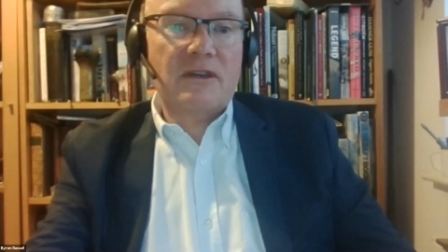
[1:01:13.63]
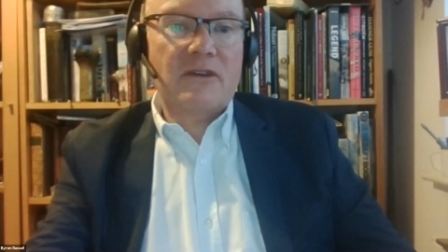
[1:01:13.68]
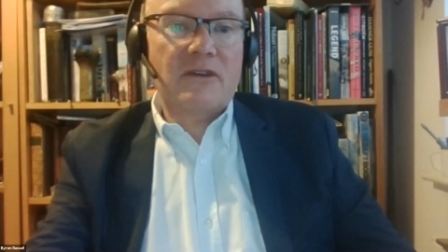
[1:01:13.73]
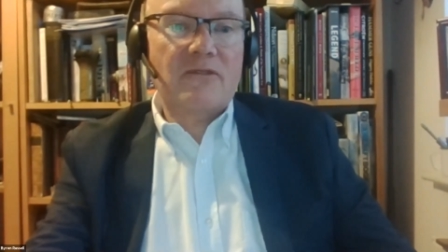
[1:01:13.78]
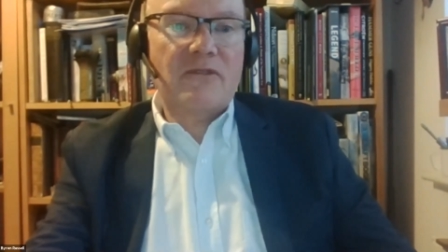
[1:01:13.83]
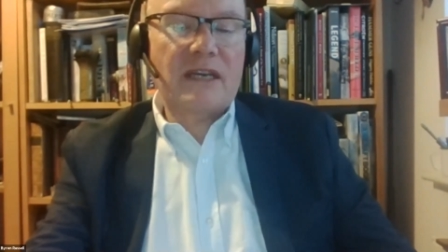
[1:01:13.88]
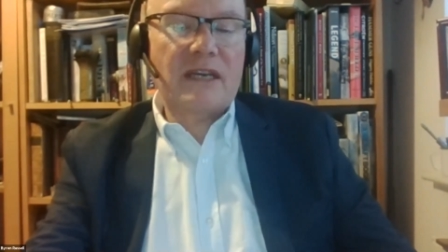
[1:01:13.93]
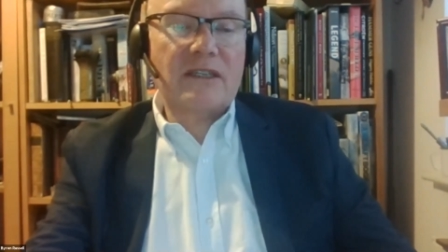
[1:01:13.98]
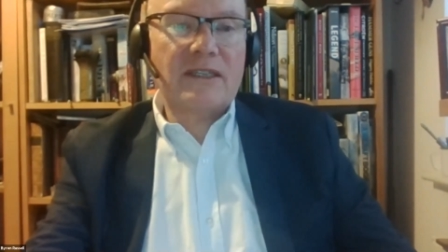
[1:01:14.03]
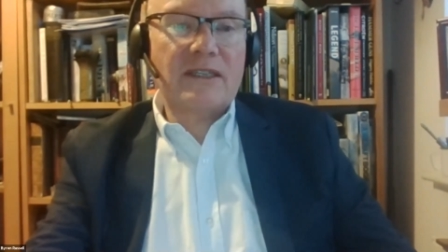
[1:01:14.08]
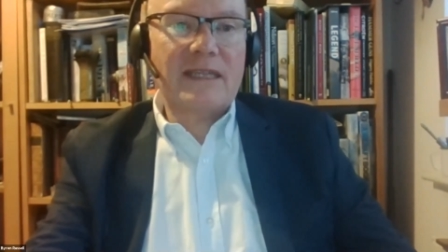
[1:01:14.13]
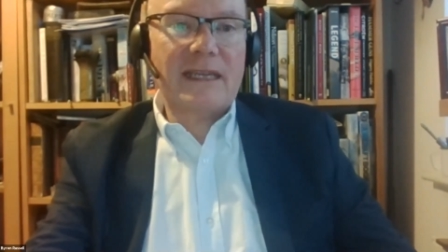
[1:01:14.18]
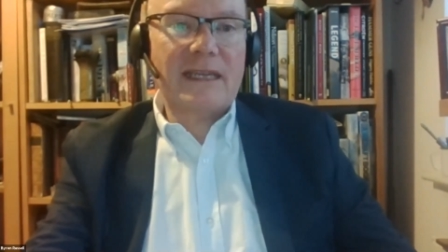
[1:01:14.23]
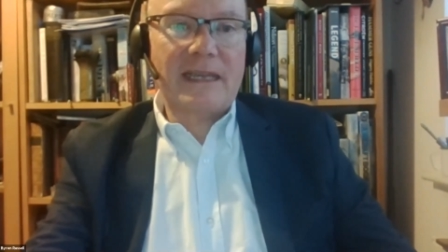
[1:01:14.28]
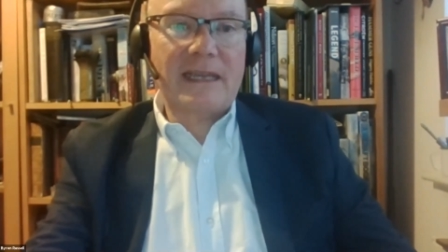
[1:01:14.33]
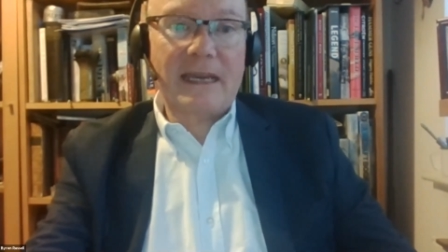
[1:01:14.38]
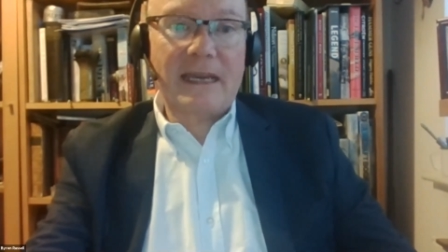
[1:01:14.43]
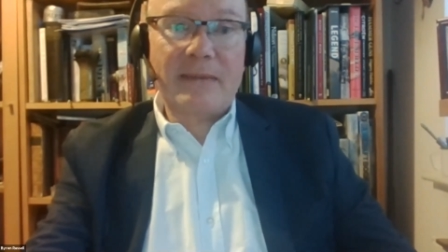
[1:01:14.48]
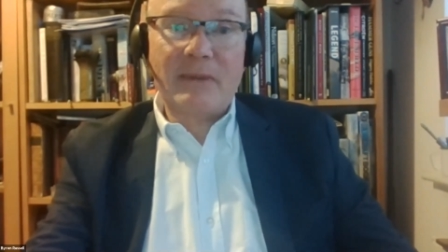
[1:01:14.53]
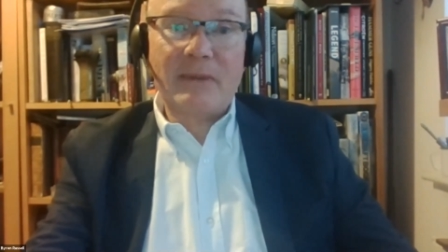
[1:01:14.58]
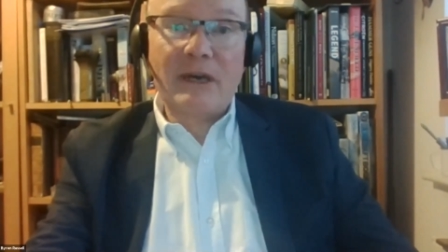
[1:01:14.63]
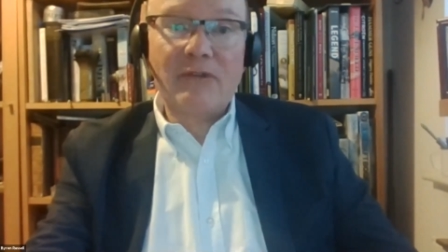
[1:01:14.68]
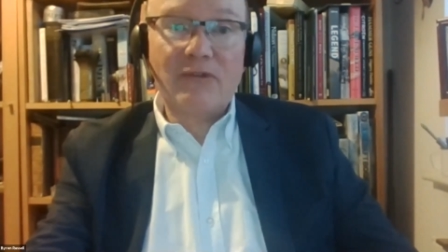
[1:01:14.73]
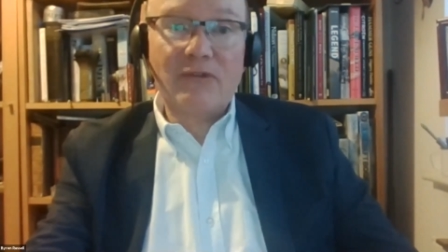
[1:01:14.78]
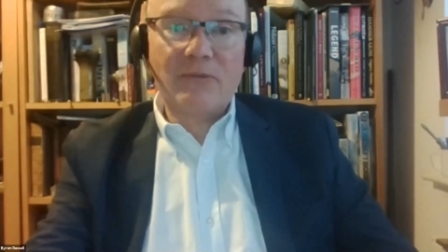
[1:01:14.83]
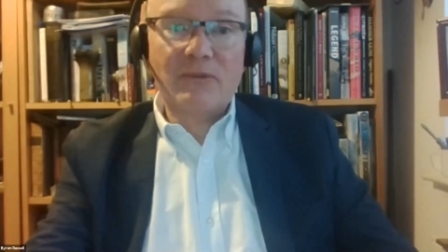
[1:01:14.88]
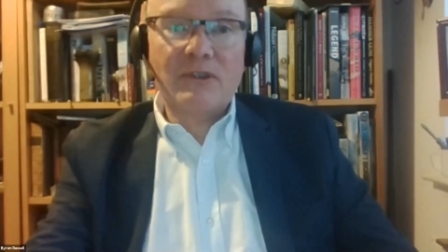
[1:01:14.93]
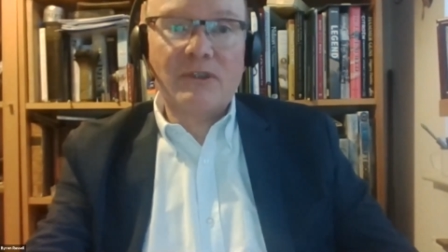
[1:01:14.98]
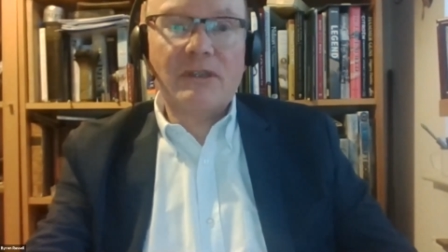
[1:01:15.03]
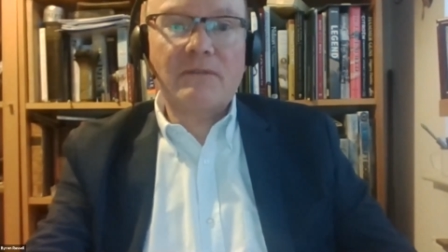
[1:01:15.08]
factor that came out
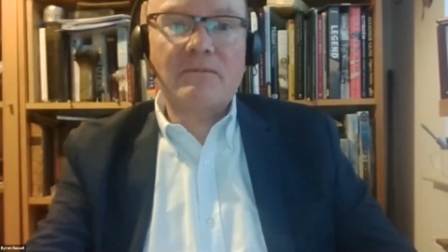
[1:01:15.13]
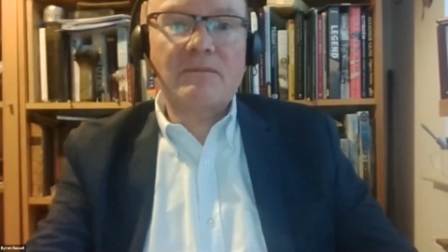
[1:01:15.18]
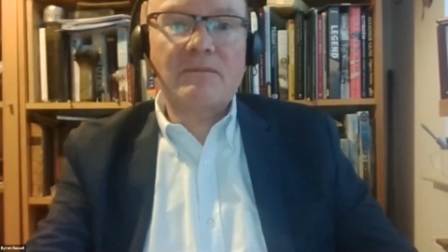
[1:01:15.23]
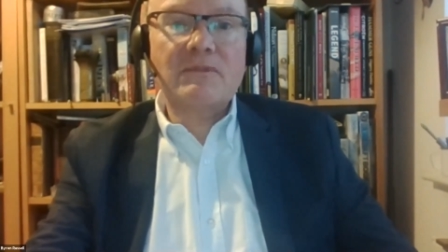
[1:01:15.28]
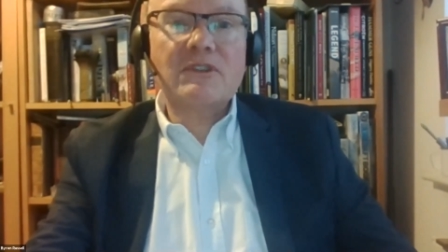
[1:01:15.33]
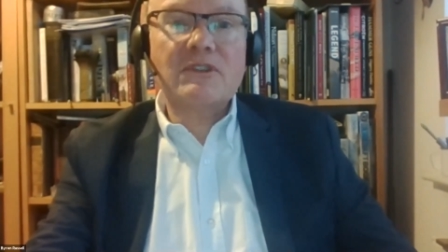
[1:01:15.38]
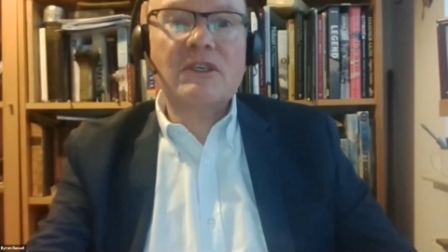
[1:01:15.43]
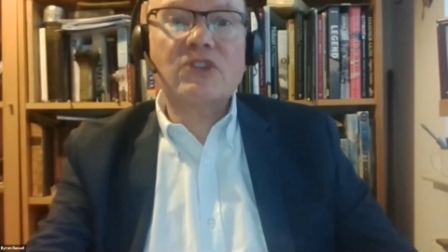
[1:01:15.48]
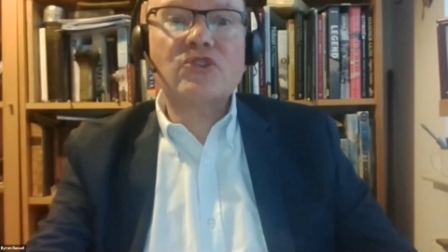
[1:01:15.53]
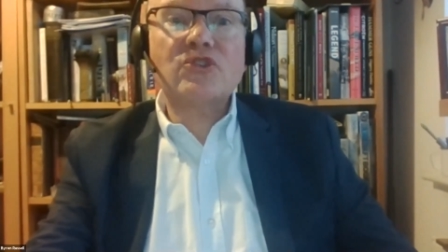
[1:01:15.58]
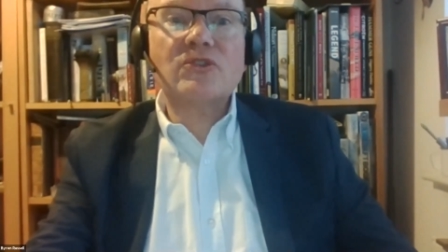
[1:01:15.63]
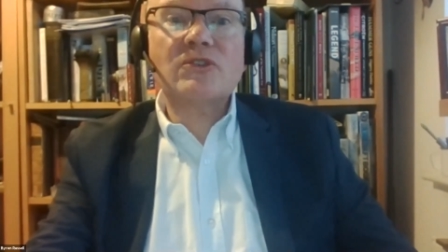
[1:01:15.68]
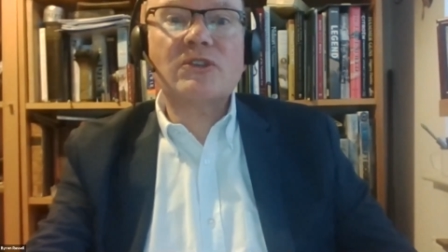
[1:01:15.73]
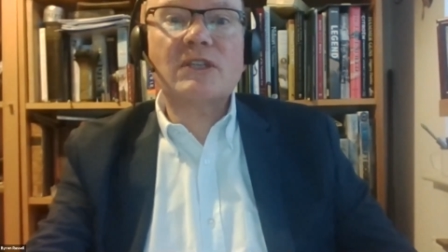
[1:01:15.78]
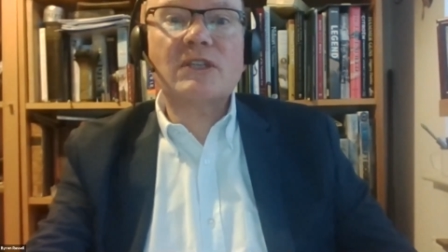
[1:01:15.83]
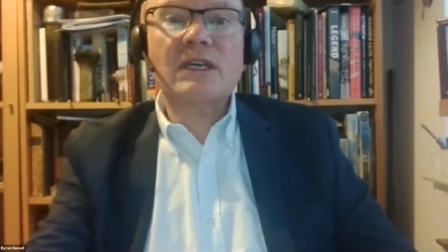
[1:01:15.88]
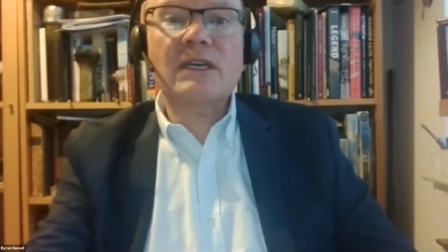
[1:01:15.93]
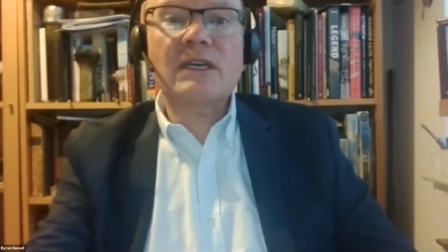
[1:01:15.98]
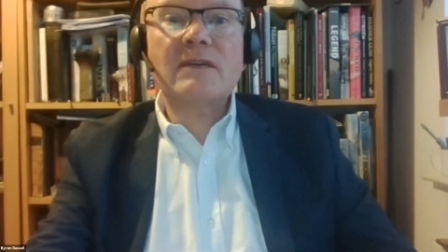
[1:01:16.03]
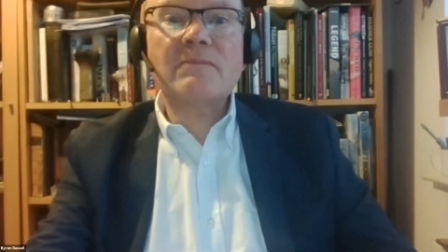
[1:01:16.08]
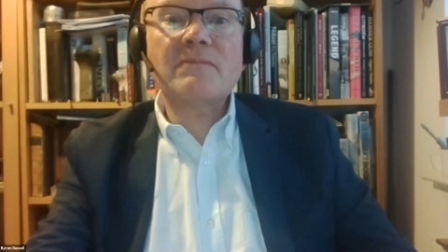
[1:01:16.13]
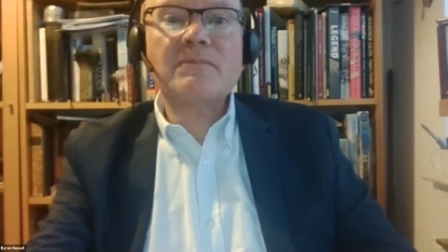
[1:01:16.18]
from the session today.